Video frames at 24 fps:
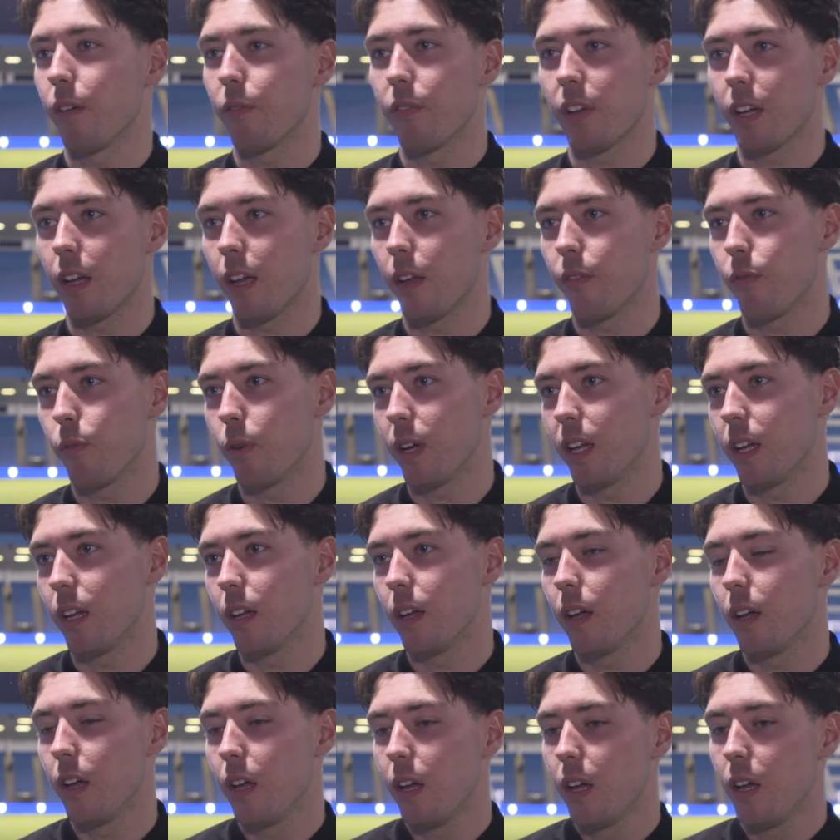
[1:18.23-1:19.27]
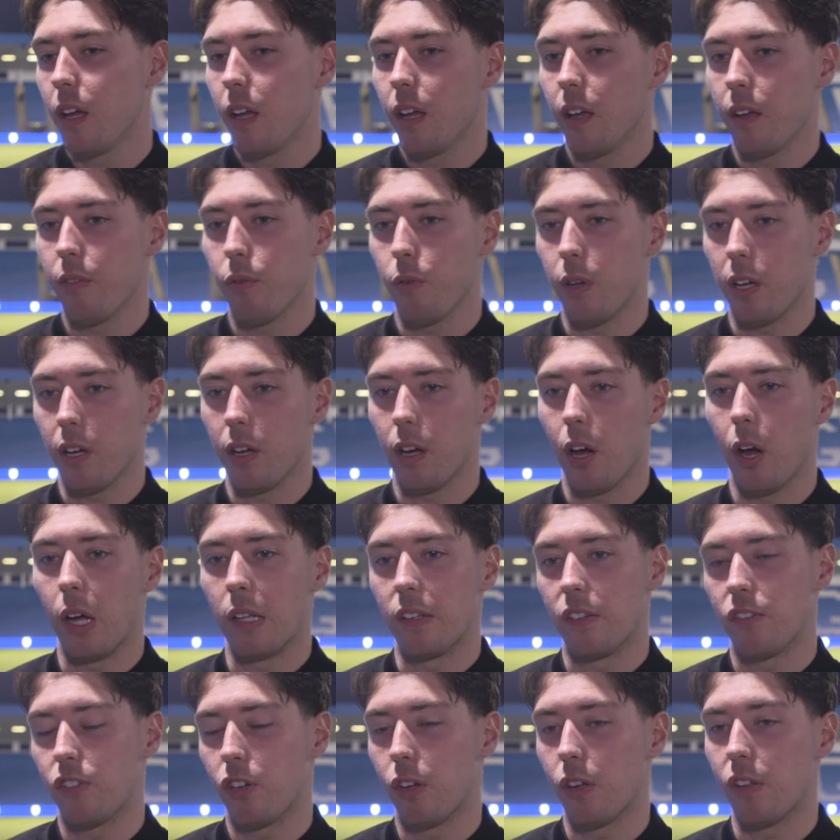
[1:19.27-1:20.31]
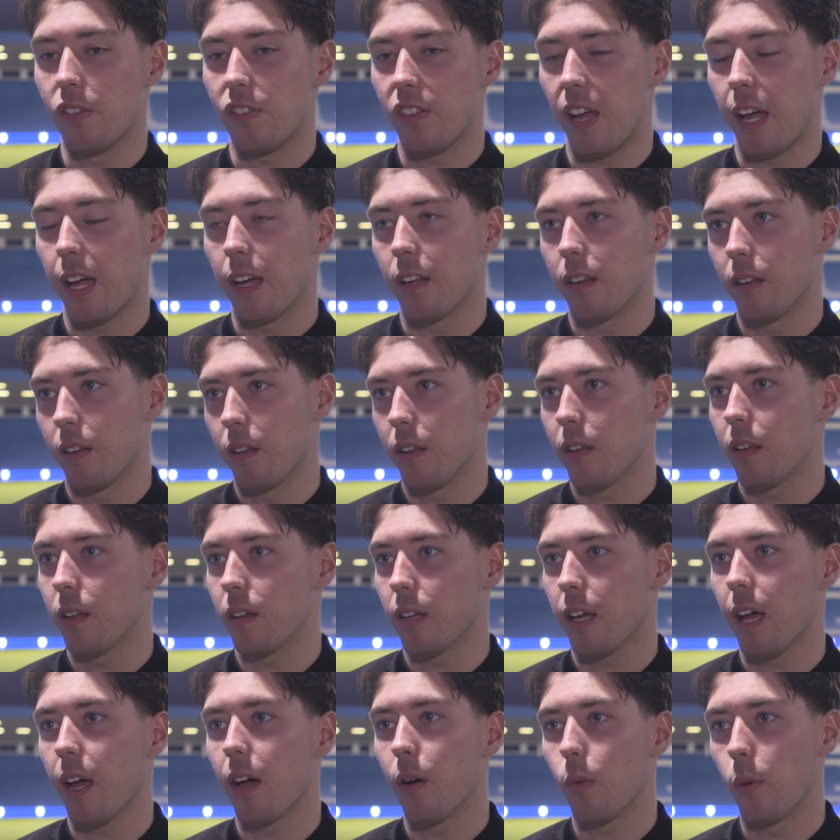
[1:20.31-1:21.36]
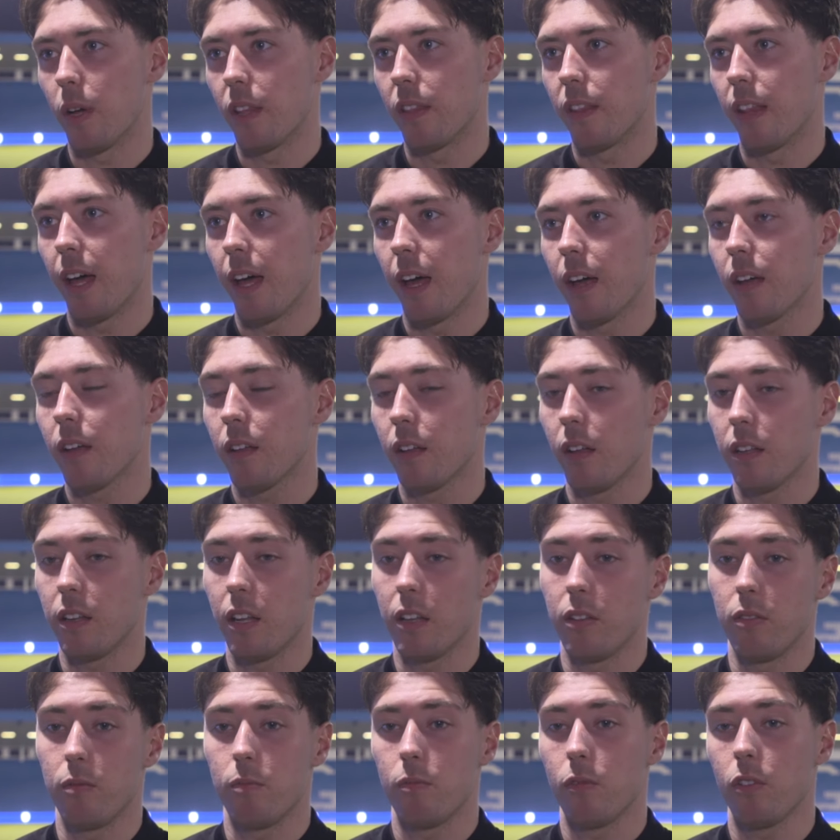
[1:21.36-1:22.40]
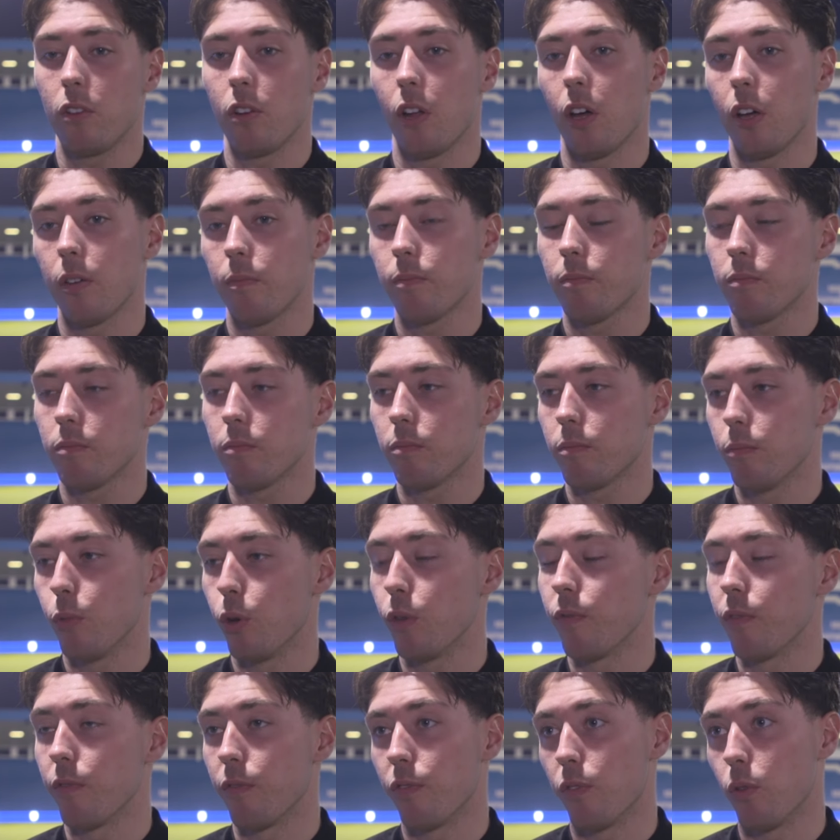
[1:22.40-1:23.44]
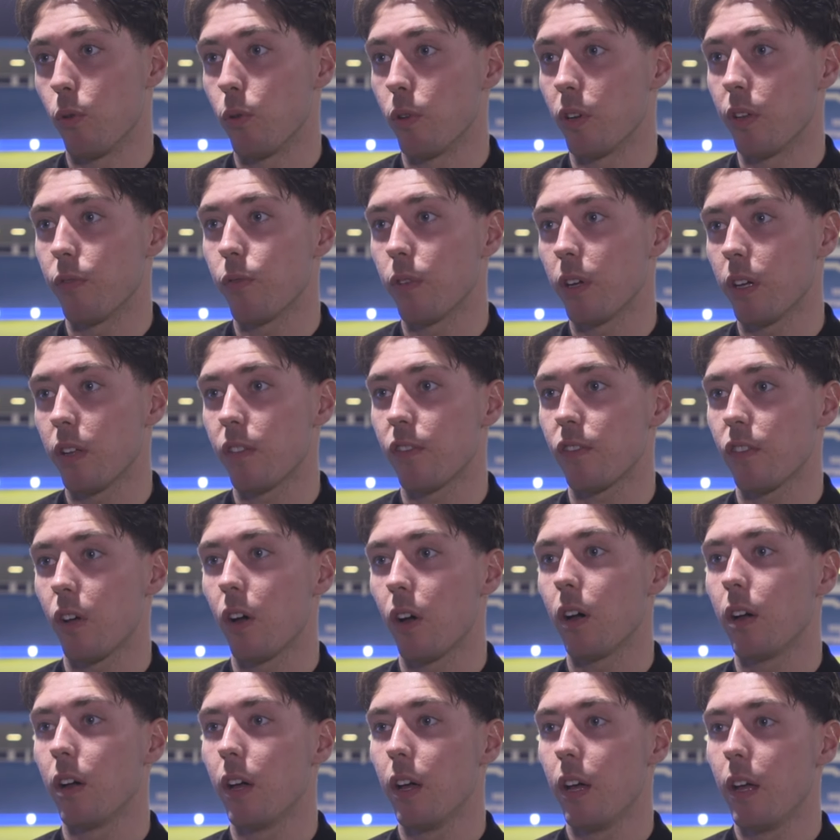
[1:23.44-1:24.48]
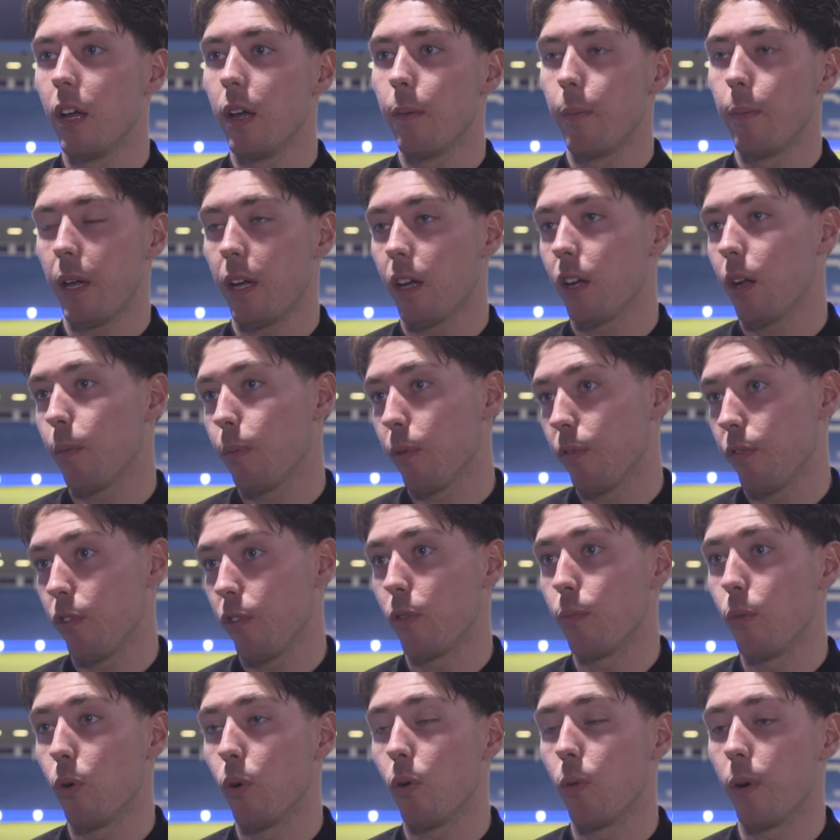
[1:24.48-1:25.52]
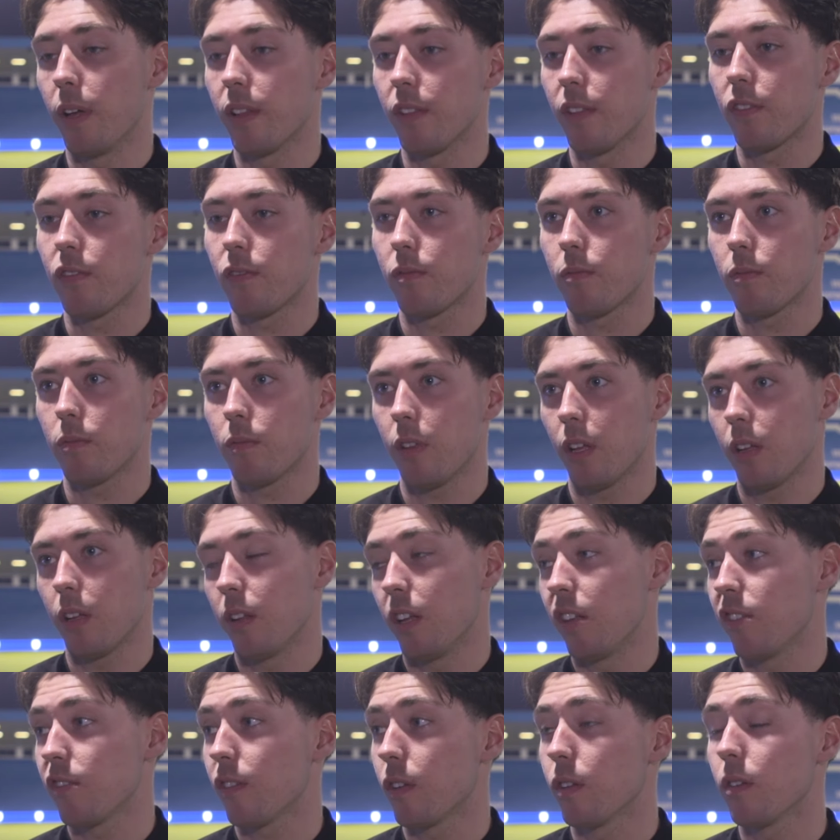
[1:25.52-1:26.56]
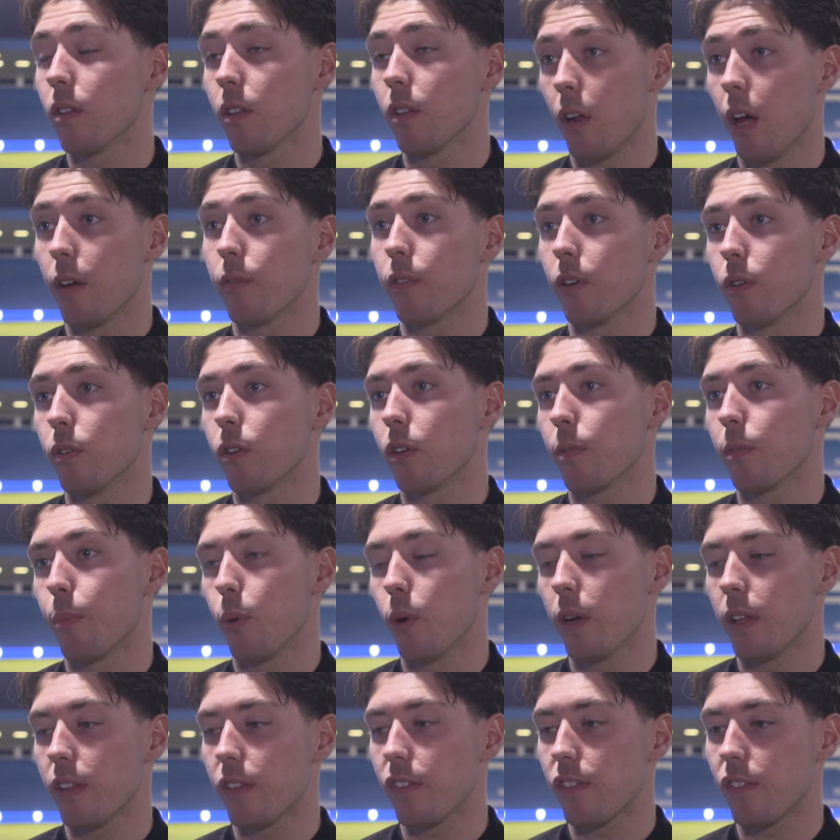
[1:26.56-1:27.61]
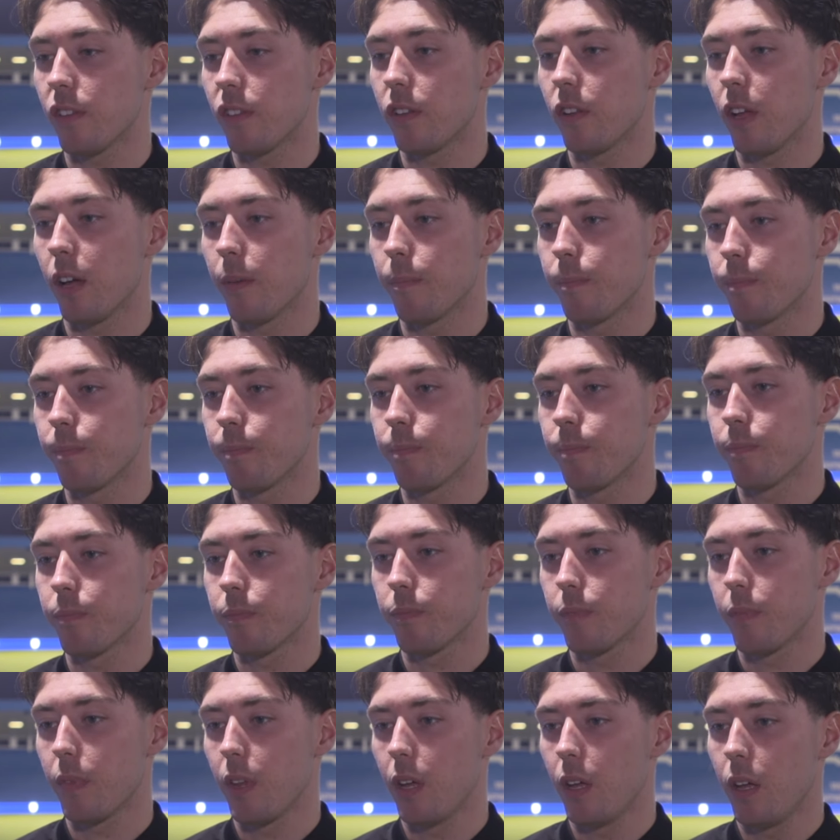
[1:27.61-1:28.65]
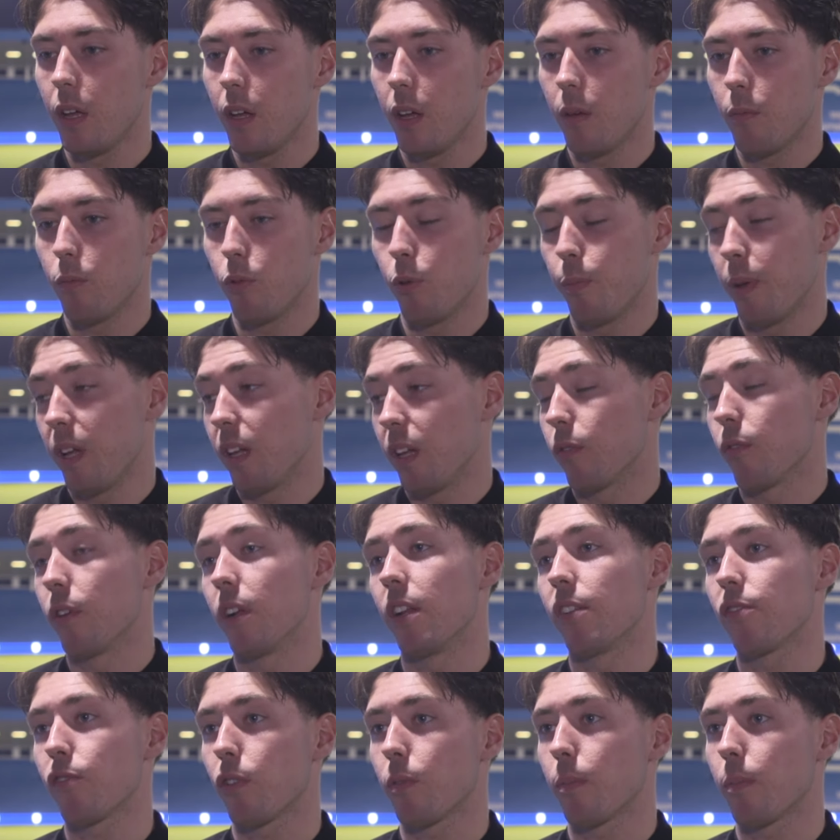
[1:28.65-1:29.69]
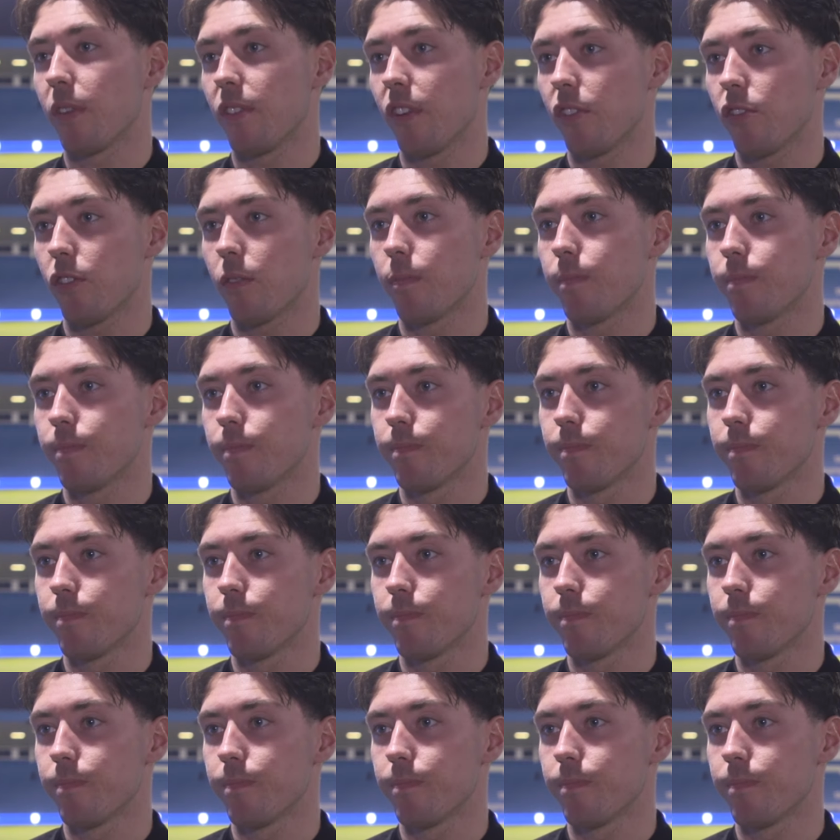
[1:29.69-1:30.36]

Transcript: I think if we can go into Tuesday and get a win there, and then, you know, moving forward, if we can start picking up a few more wins, then these look like real good points, and we'll be in a really strong position.